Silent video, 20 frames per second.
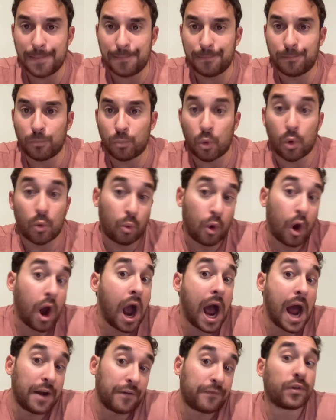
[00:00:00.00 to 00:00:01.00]

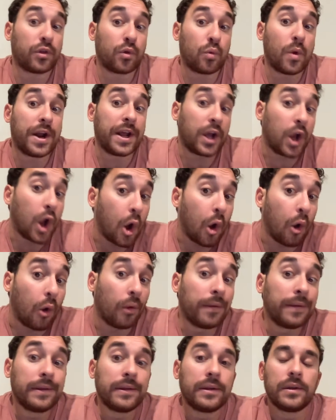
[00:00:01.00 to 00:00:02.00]
on for the
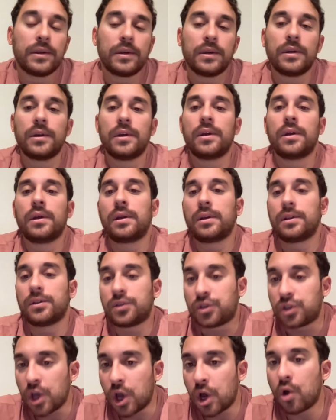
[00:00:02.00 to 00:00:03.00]
winning goal.
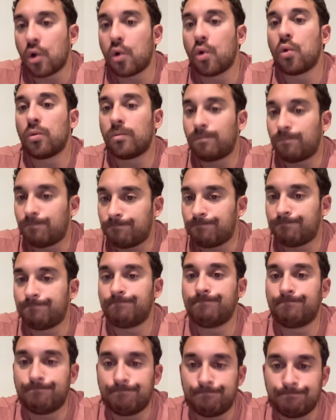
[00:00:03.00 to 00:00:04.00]
So,